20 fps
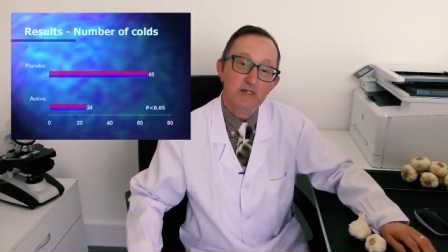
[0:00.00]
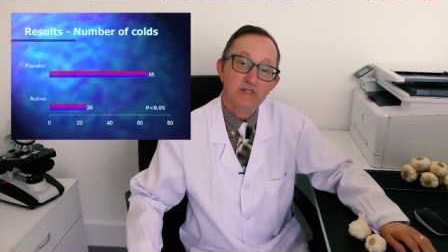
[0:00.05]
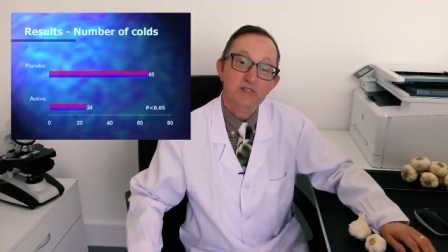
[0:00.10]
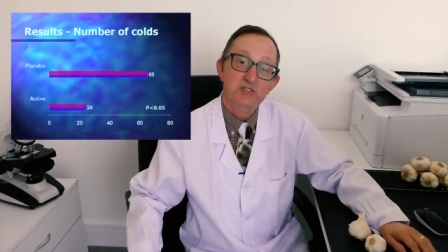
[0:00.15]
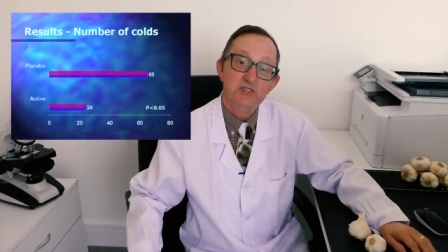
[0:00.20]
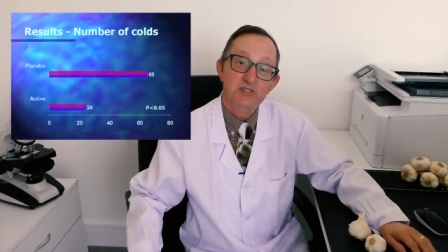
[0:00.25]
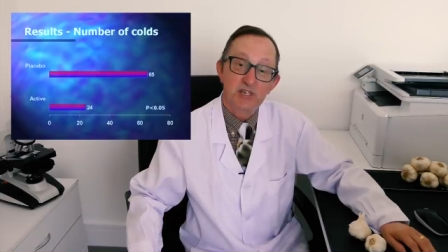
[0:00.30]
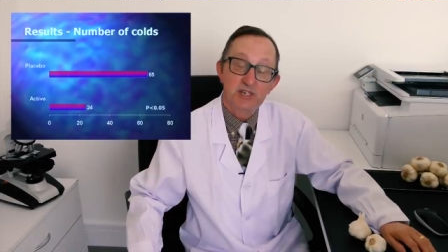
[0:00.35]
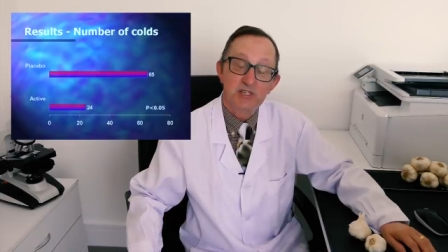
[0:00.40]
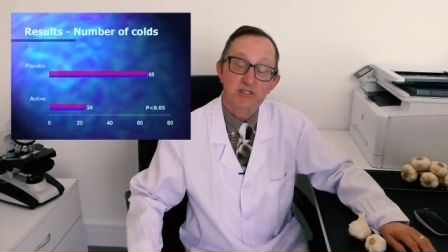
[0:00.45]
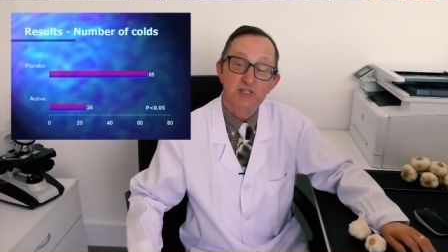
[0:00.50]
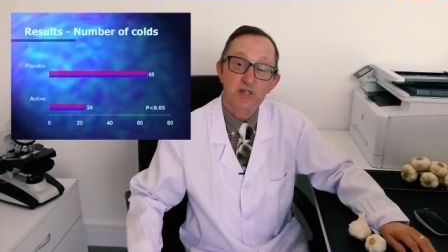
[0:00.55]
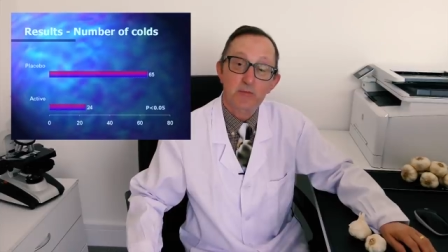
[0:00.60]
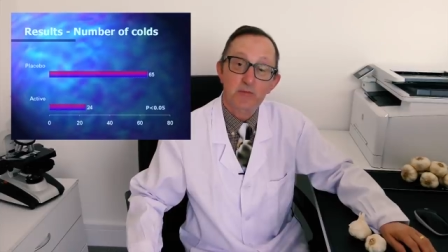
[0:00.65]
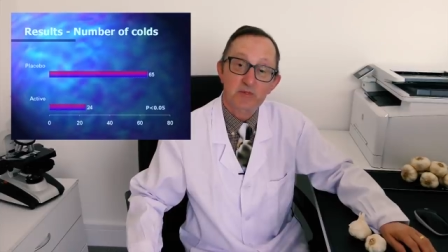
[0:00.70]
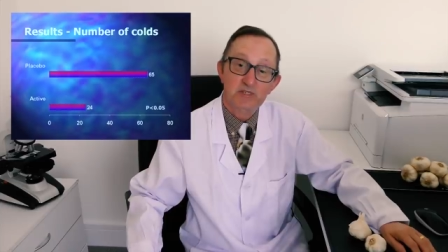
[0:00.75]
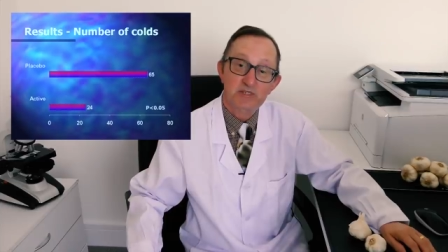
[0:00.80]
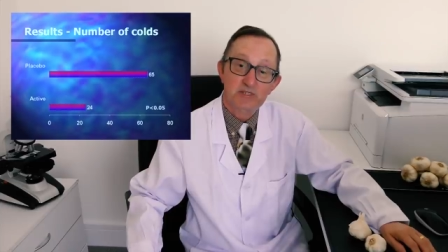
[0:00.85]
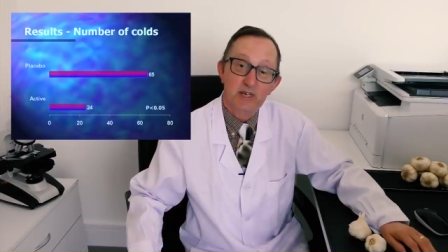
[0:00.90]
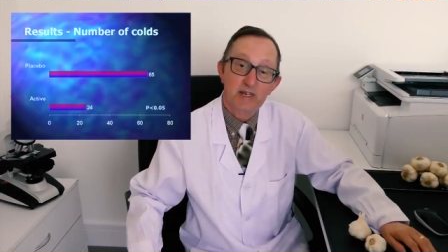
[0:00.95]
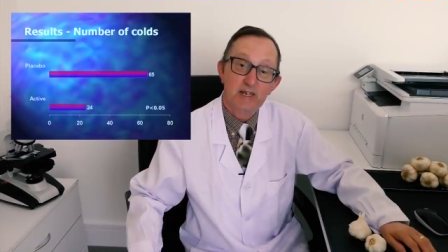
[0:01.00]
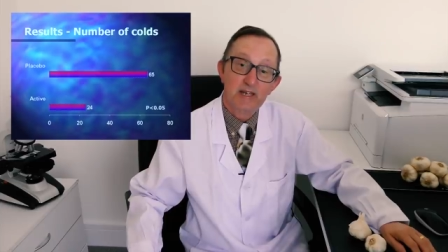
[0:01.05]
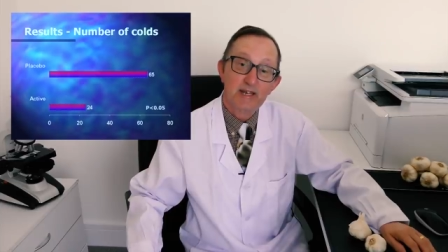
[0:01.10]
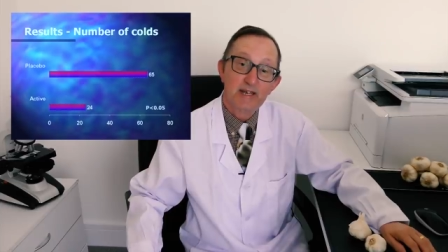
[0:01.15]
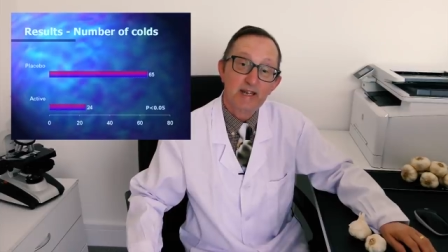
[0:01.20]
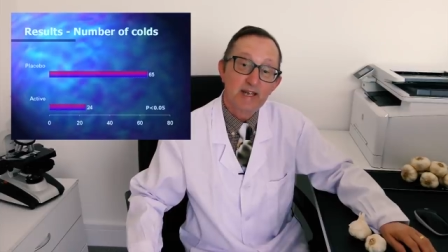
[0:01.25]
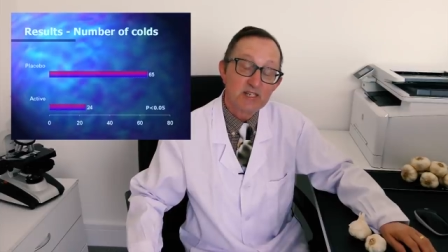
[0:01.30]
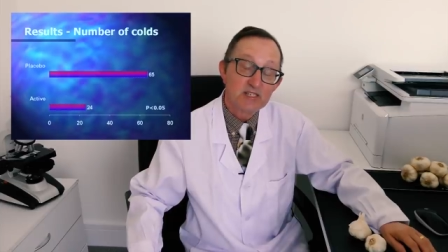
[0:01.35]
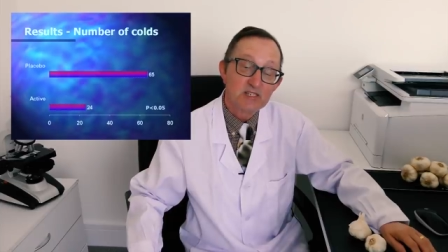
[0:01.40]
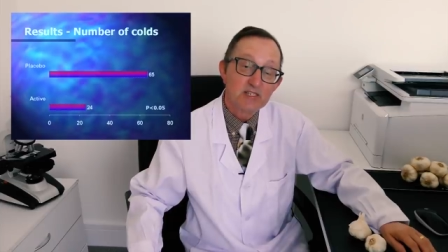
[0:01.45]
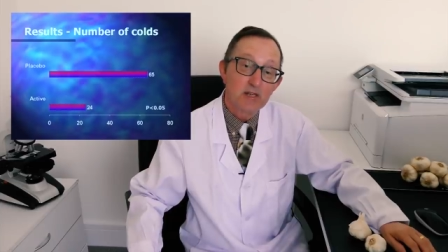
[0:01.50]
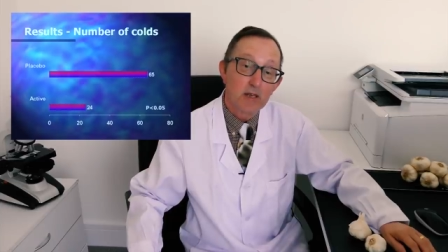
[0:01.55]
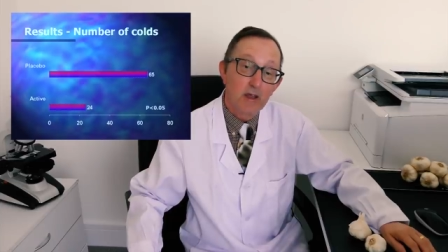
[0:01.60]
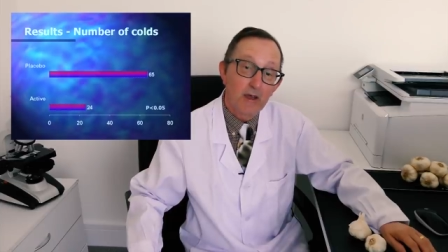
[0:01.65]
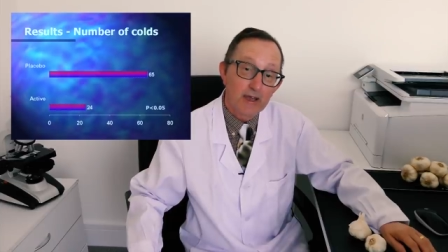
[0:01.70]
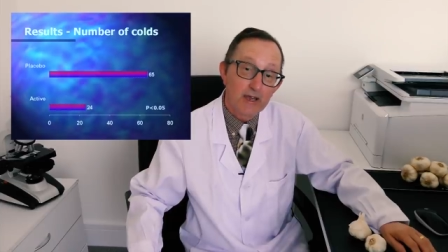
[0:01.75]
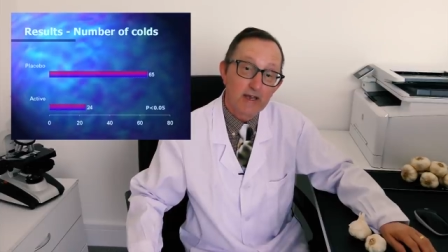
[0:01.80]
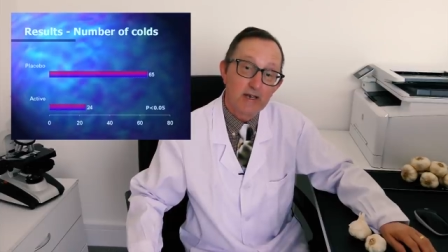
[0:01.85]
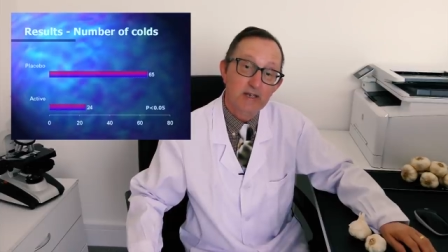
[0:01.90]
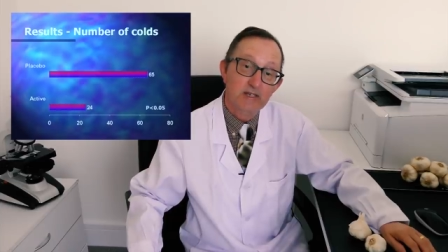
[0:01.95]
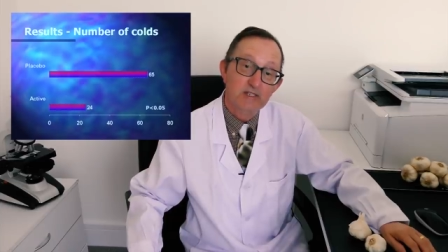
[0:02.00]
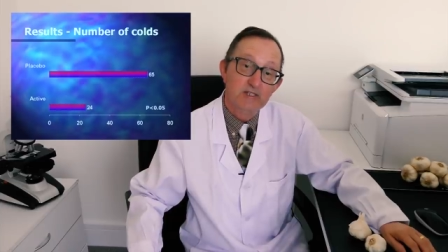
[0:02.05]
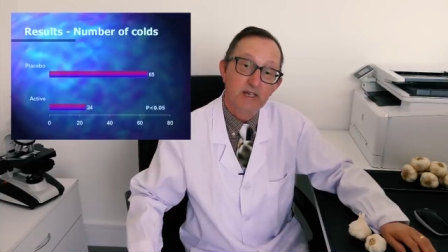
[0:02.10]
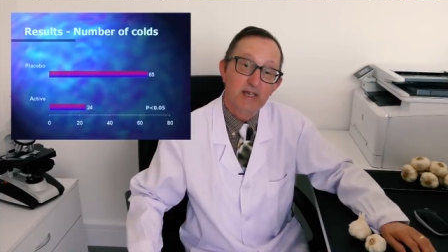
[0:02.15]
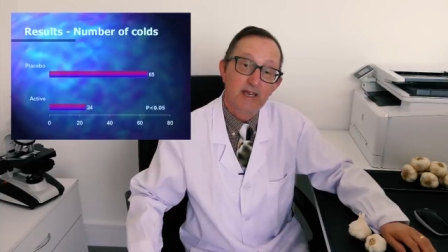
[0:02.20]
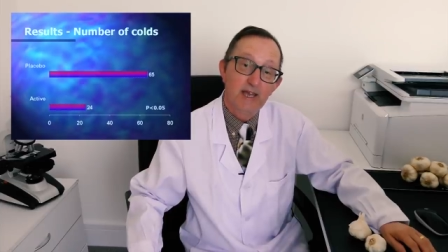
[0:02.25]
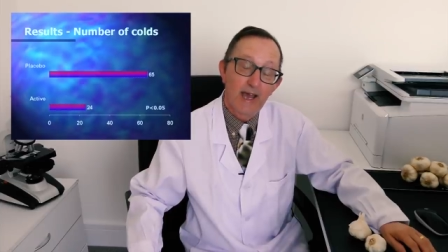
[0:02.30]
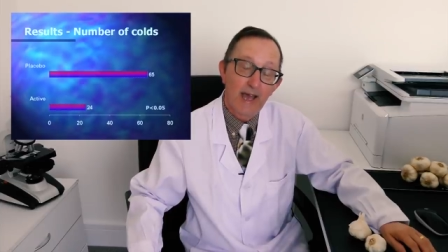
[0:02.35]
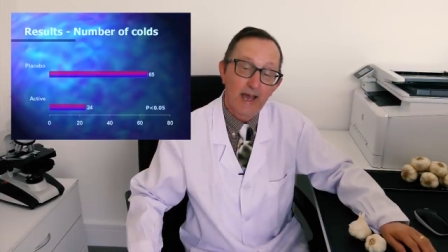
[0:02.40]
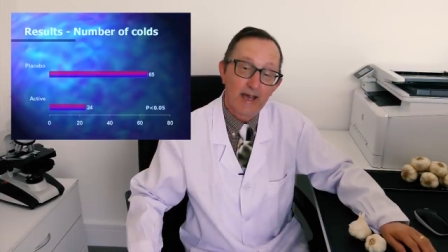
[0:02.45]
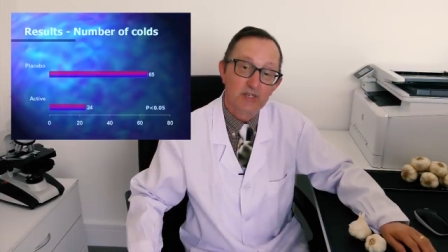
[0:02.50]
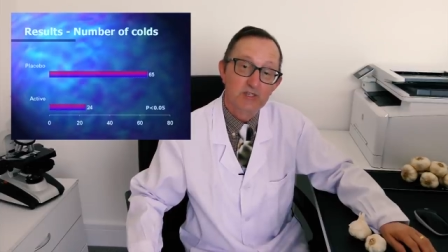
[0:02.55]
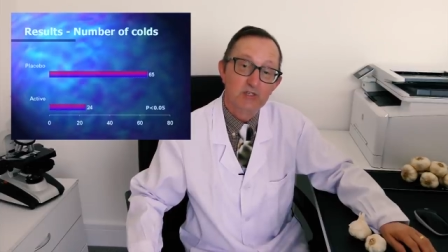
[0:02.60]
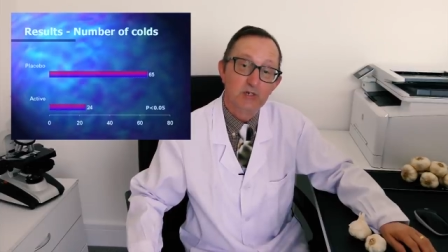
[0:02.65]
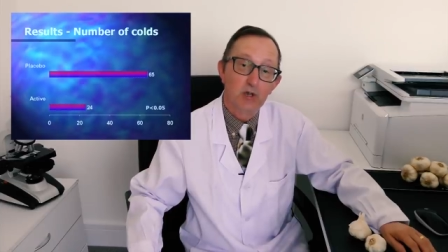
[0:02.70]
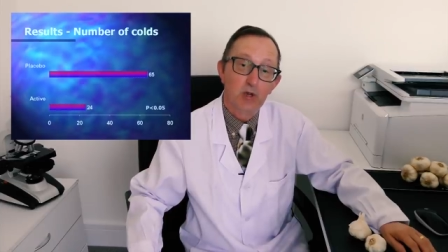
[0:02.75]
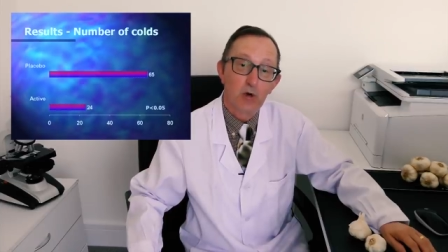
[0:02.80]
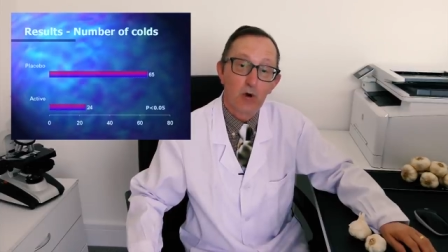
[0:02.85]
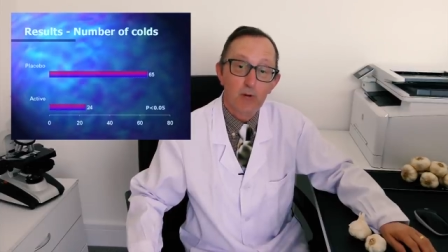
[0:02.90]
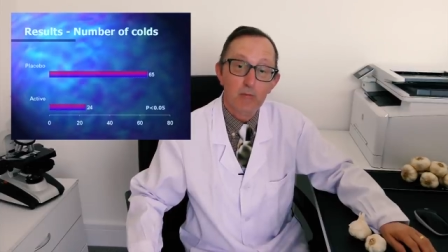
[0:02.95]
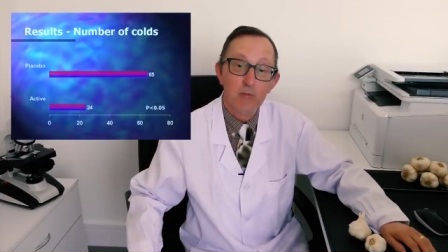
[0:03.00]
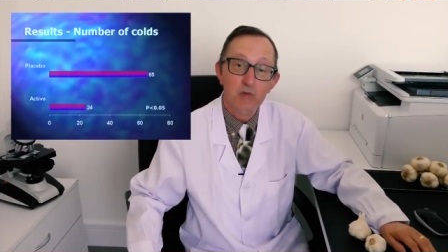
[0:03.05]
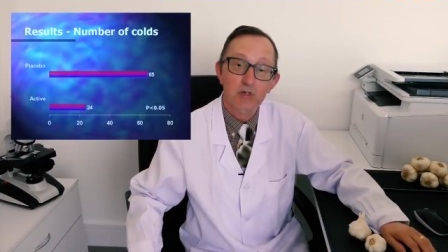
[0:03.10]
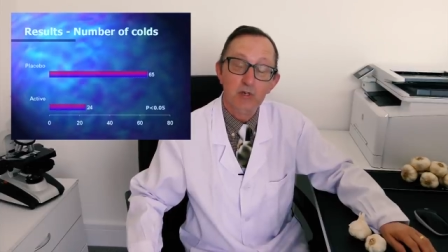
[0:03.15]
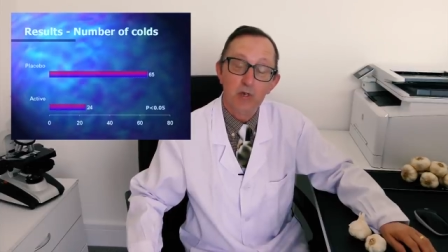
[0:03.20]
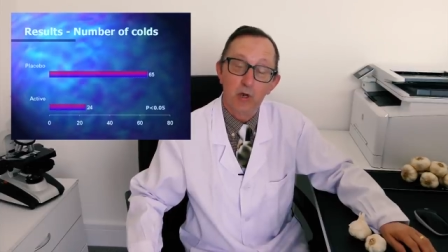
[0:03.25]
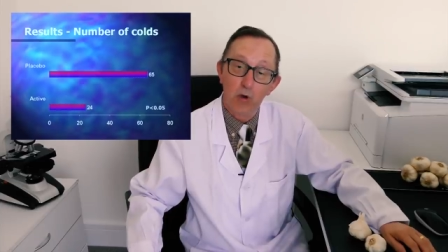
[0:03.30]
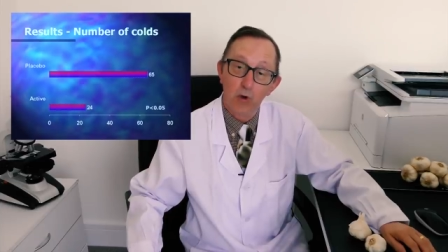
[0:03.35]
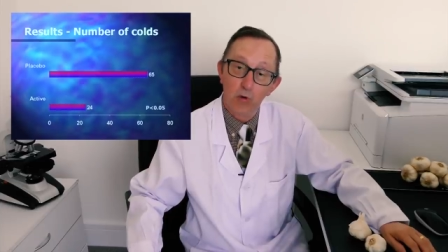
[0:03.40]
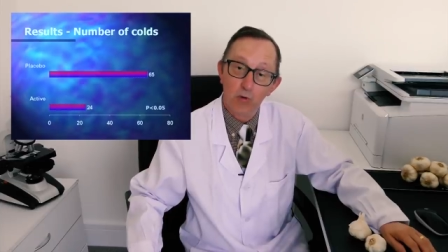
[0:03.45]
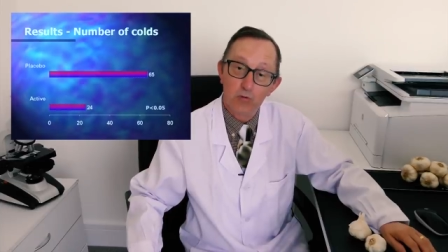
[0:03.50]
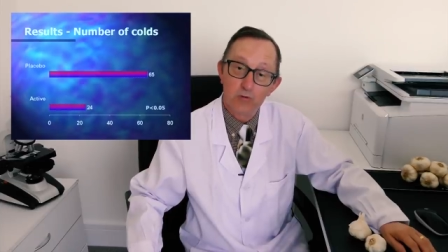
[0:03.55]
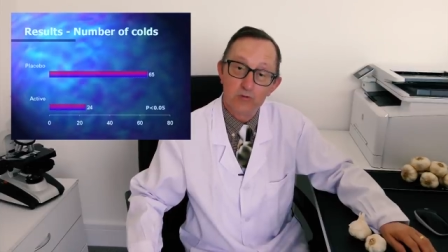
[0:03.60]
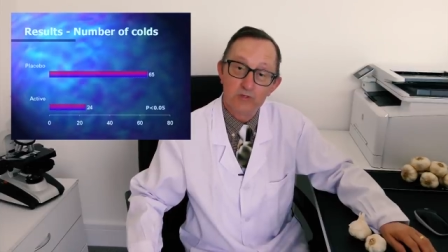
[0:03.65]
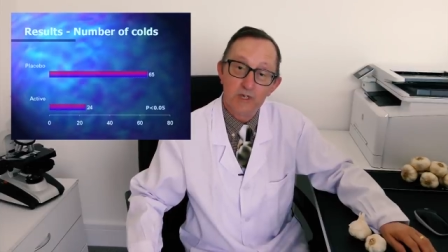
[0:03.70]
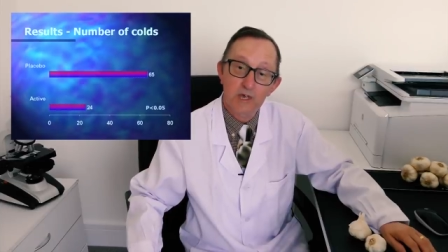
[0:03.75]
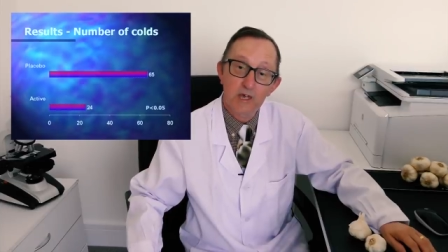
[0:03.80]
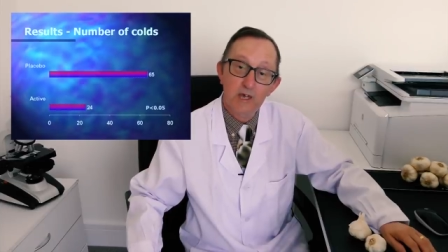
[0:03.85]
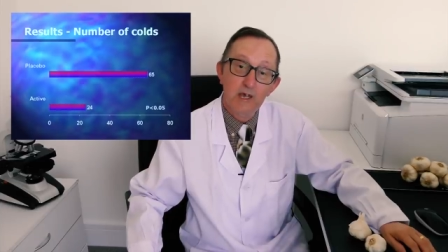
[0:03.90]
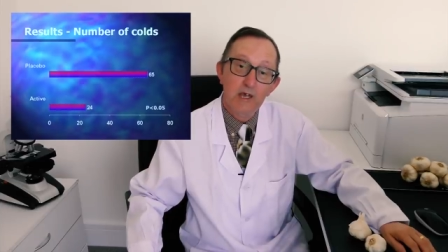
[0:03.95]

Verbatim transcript: 60% less likely to catch a common cold